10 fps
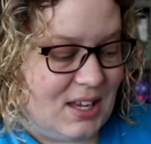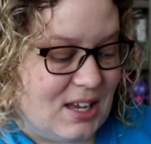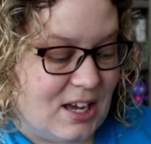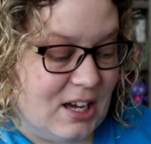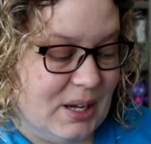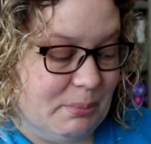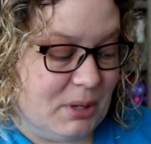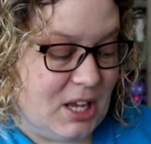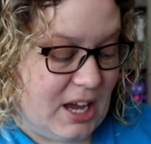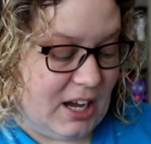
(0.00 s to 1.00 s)

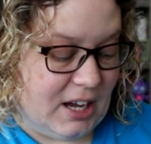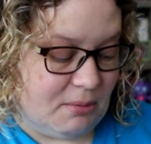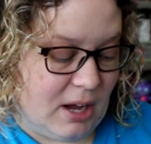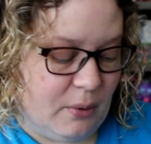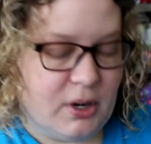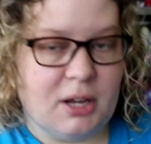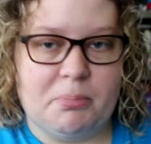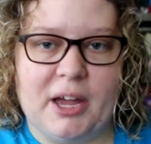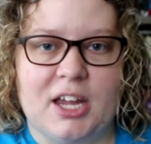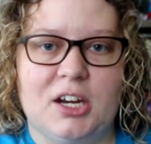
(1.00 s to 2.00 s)
But yeah, I want to get
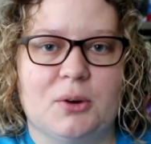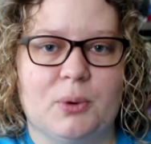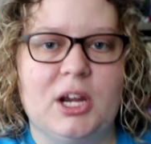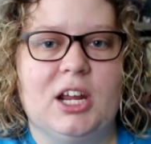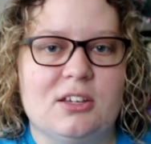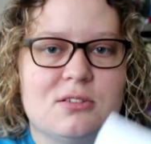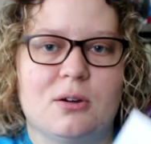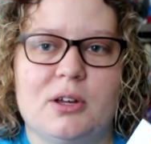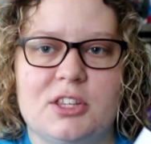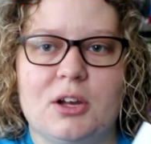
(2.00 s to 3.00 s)
back into reading,
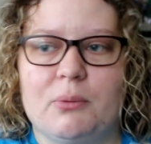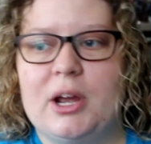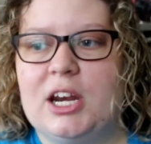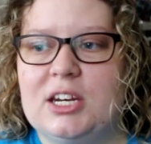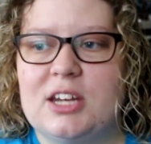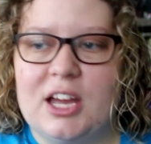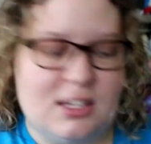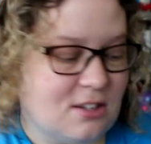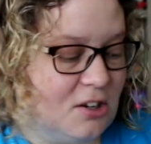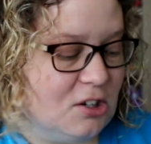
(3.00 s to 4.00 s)
so I think a rainy day
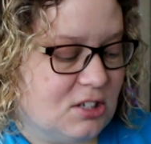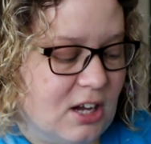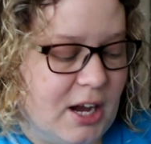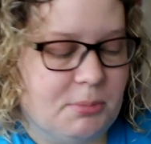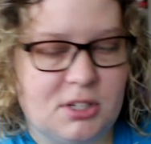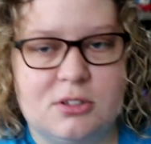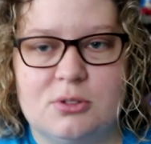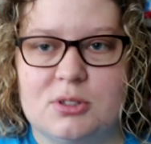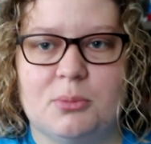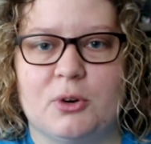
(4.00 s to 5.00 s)
is a good time to
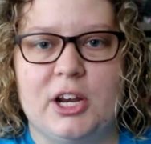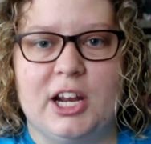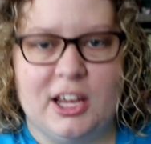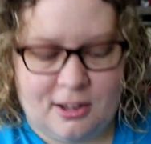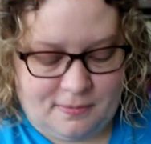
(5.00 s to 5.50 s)
do some reading.